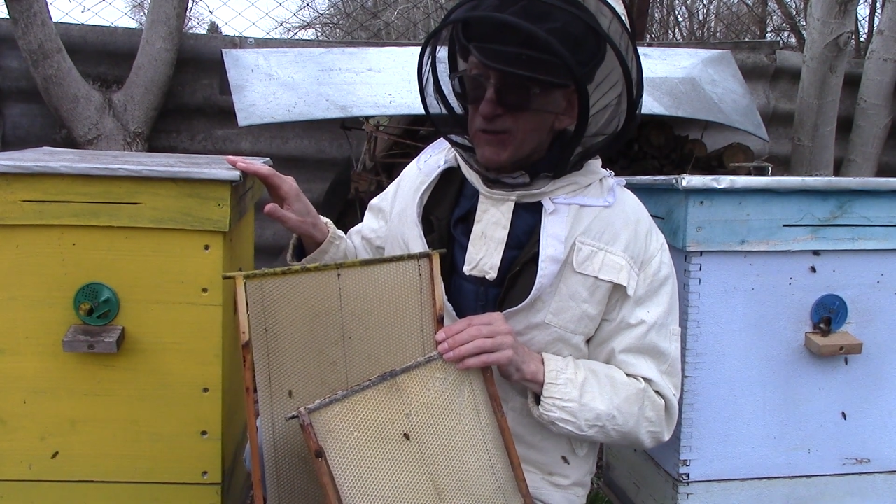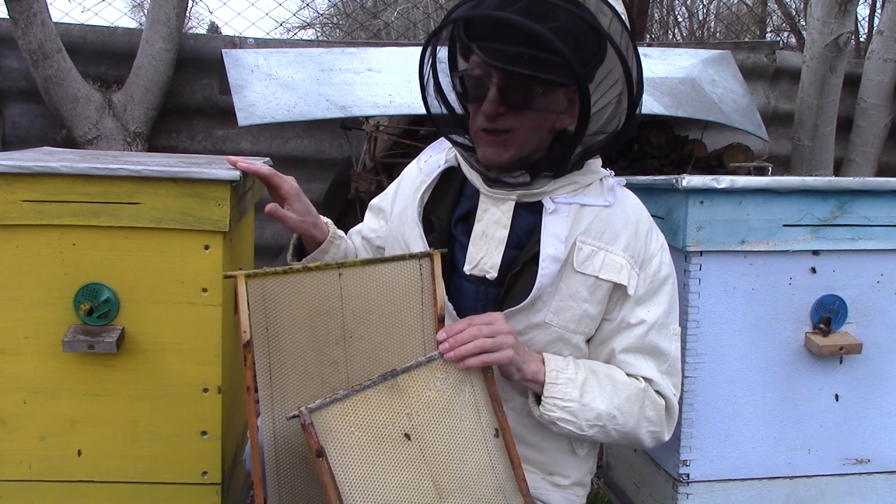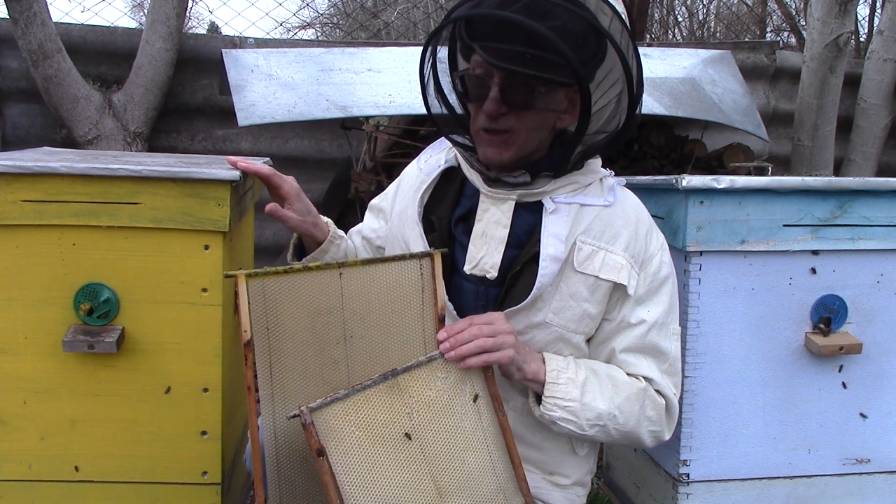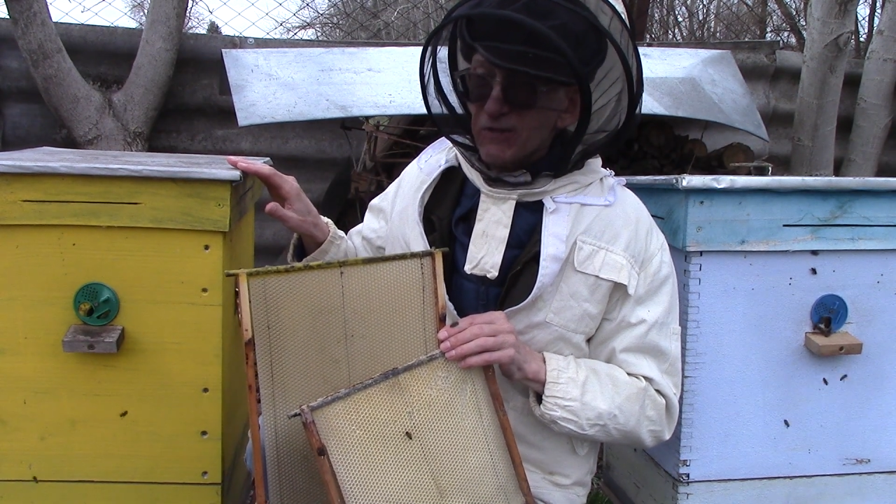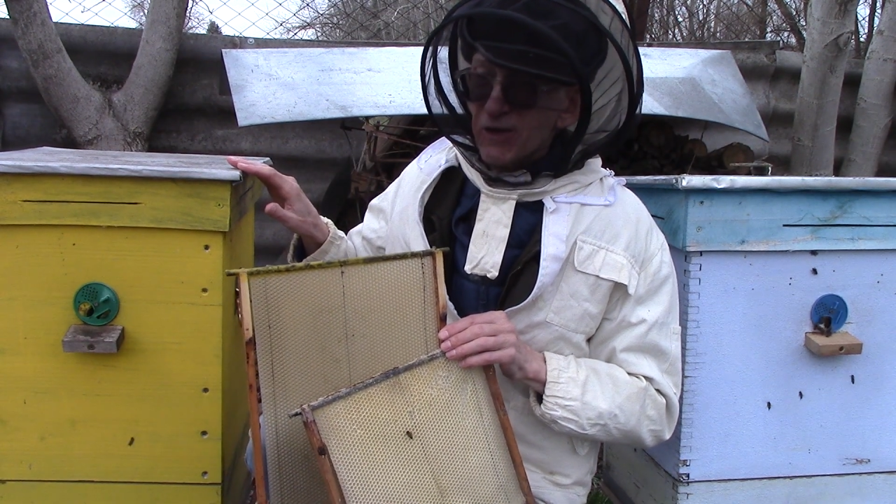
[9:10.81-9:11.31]

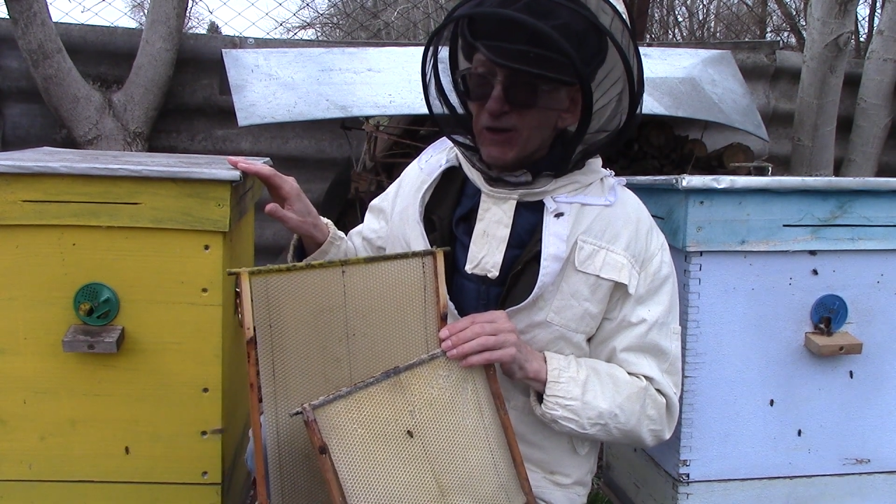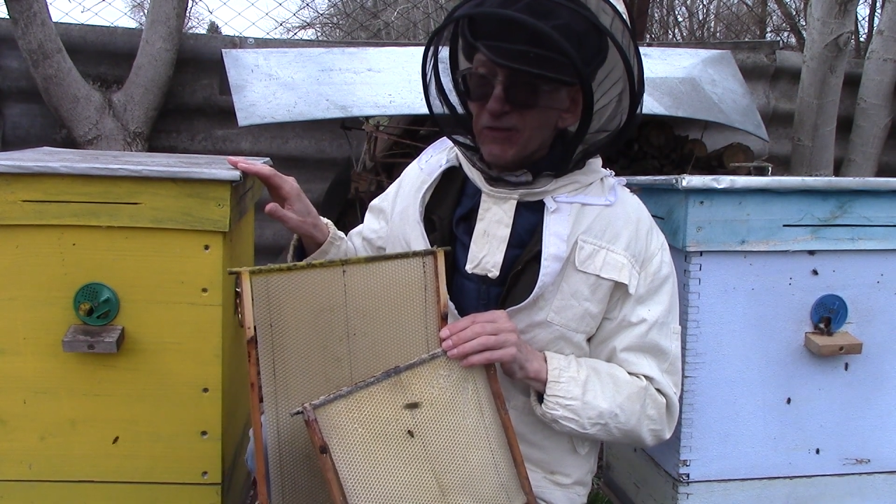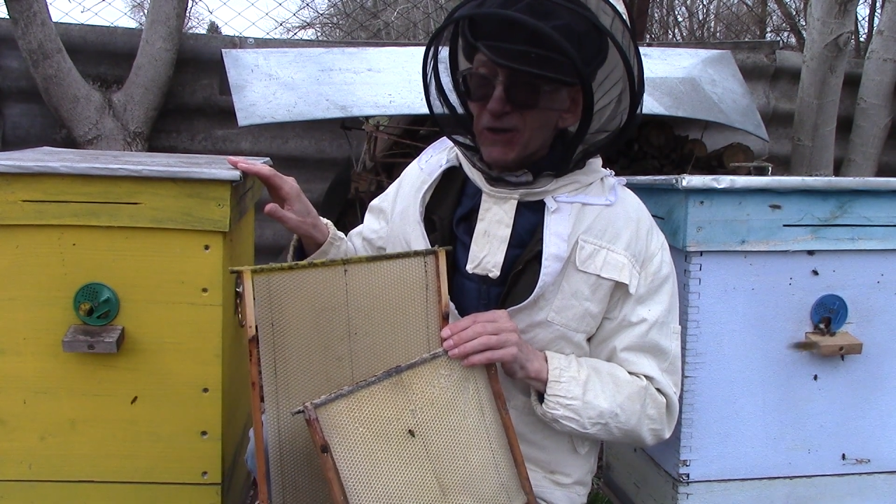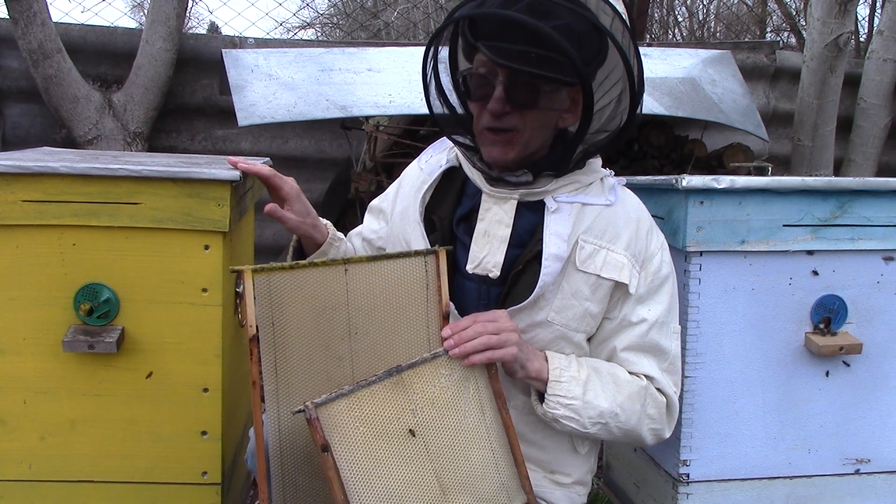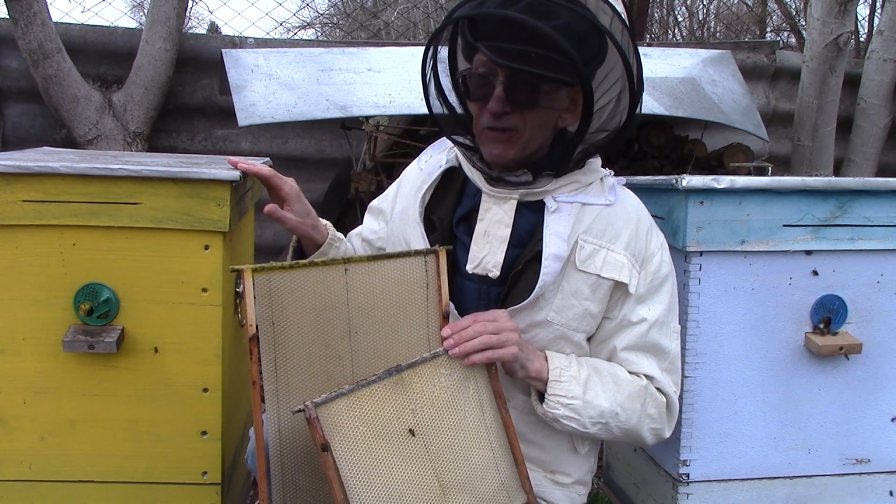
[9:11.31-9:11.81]
This is very
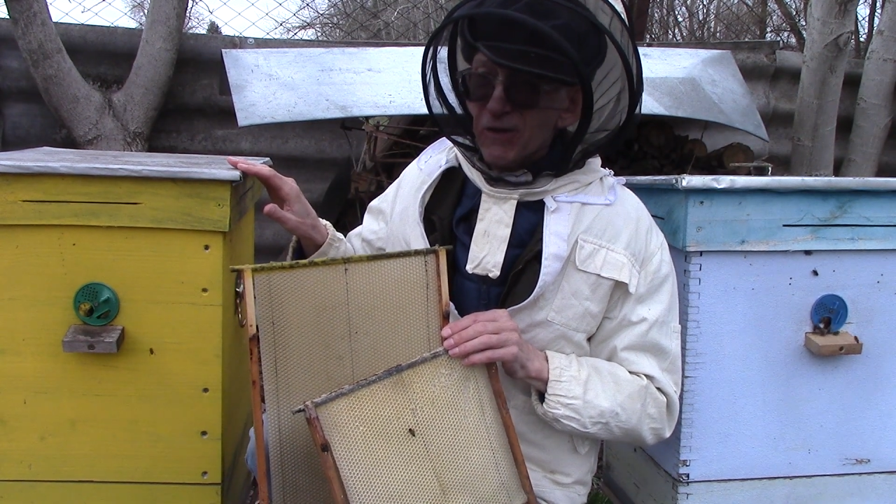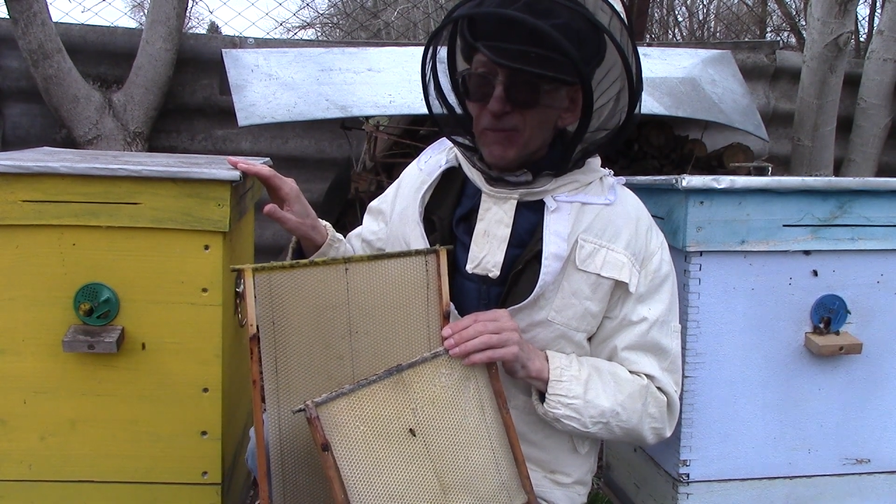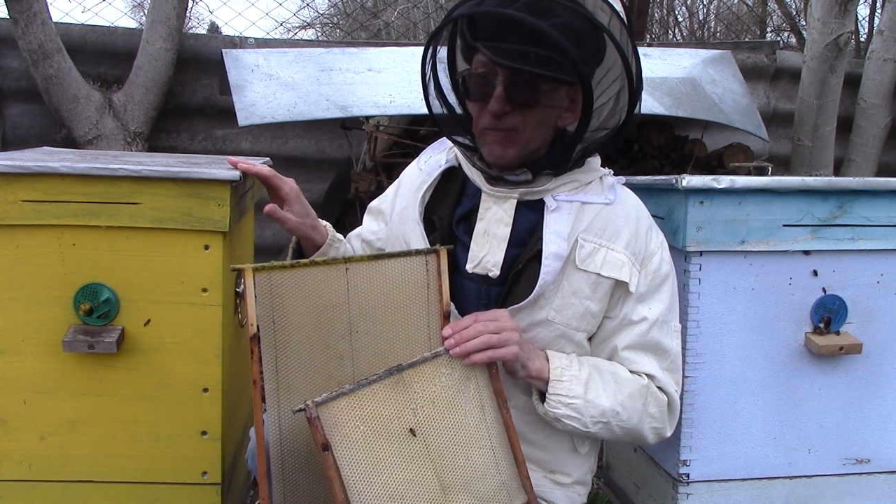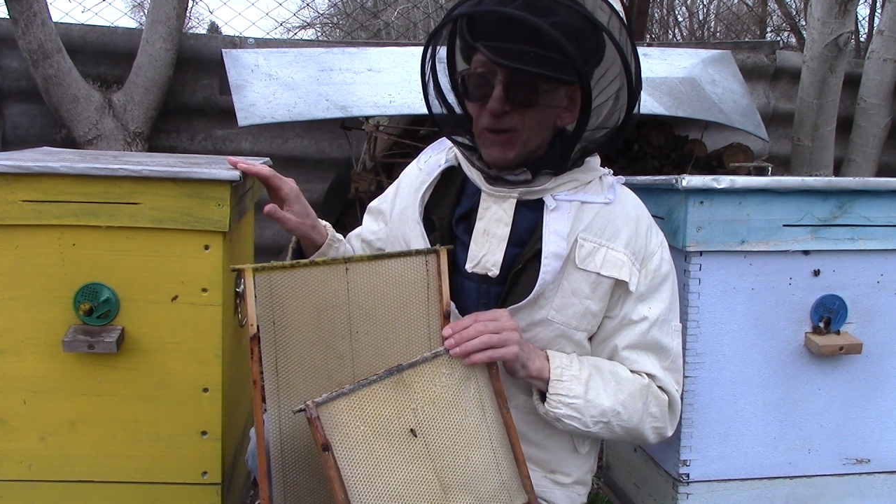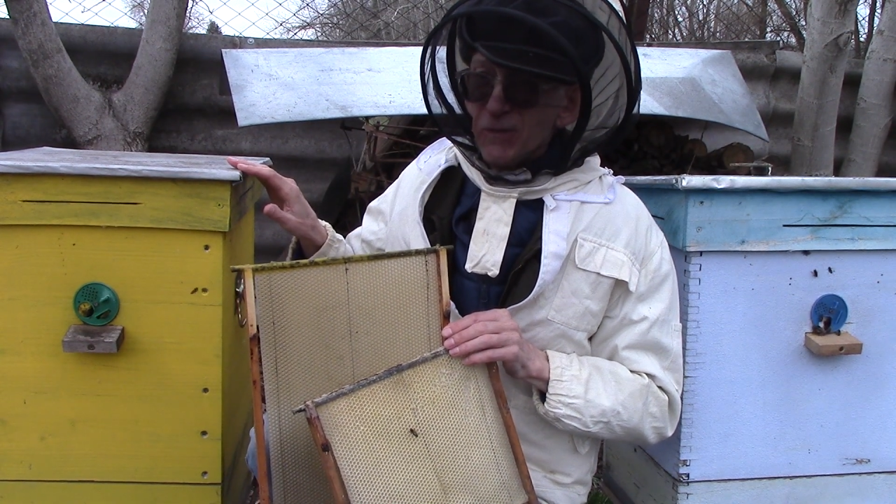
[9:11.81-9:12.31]
effective,
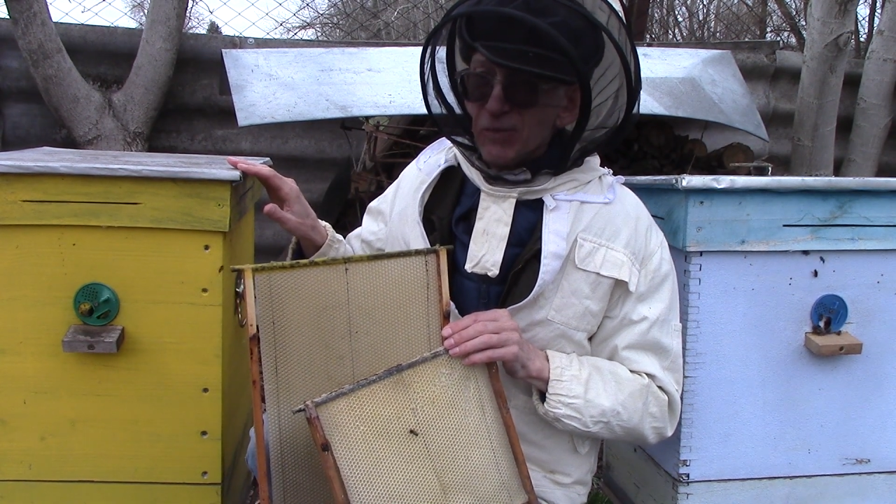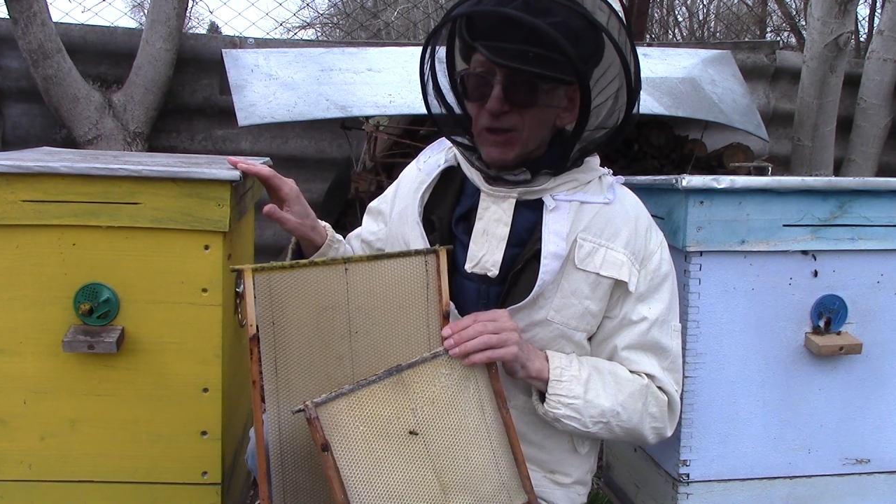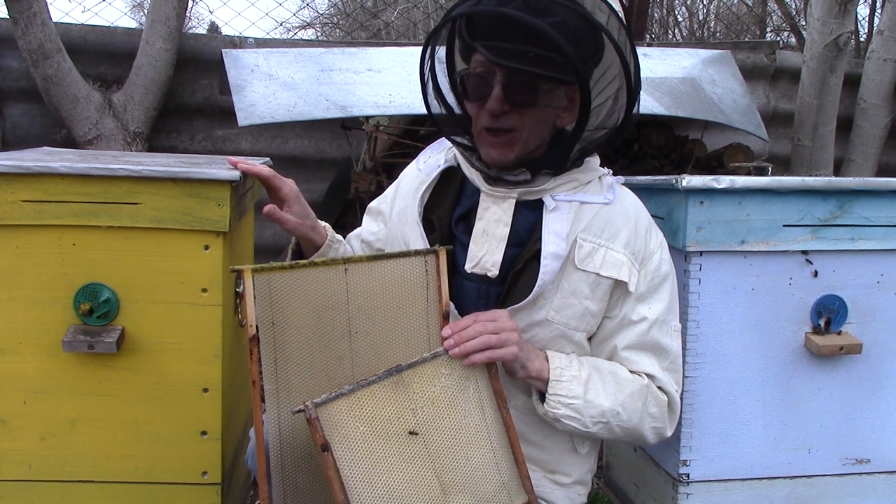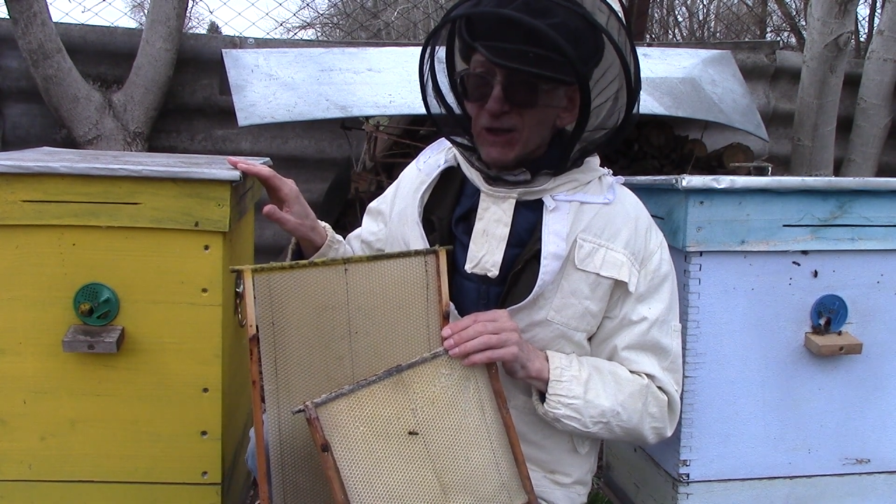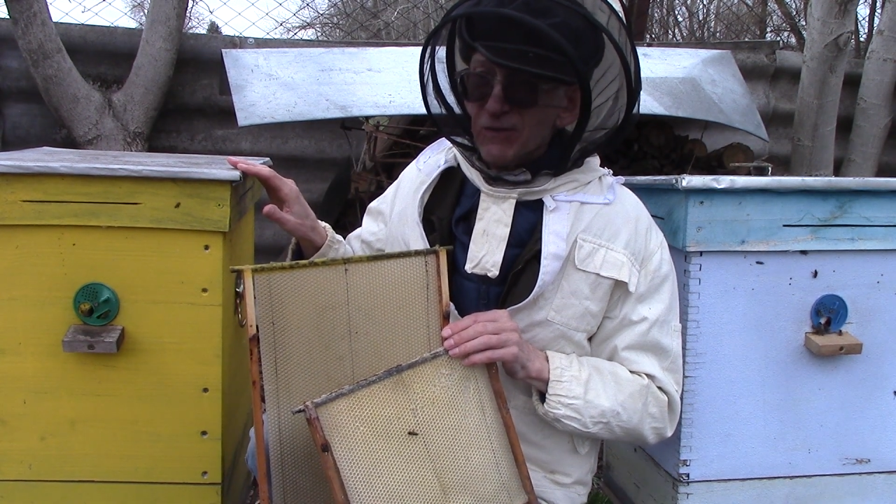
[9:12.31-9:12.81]

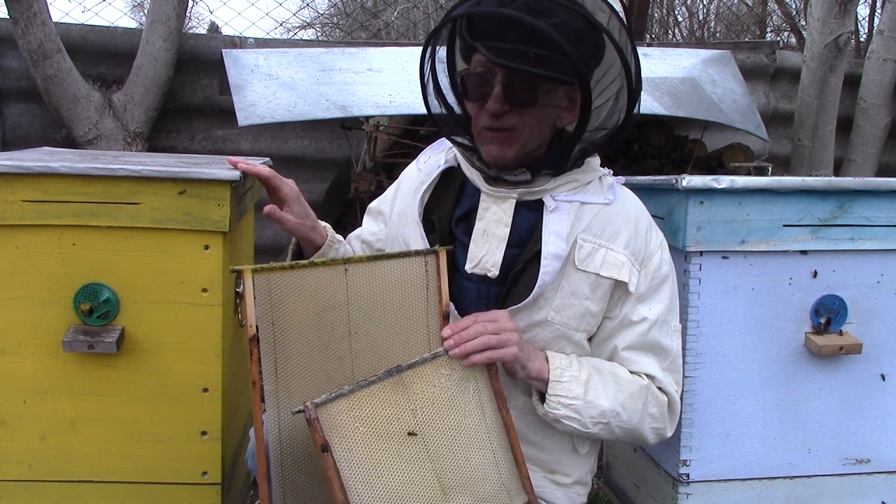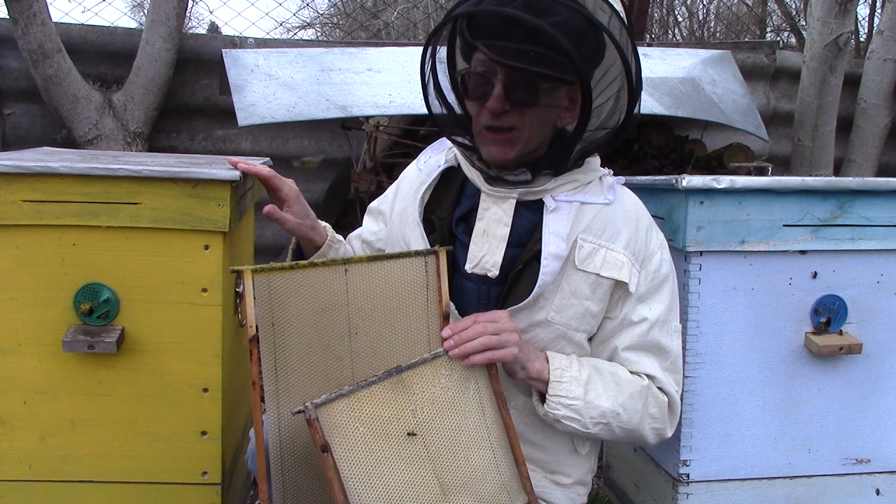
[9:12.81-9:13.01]
productive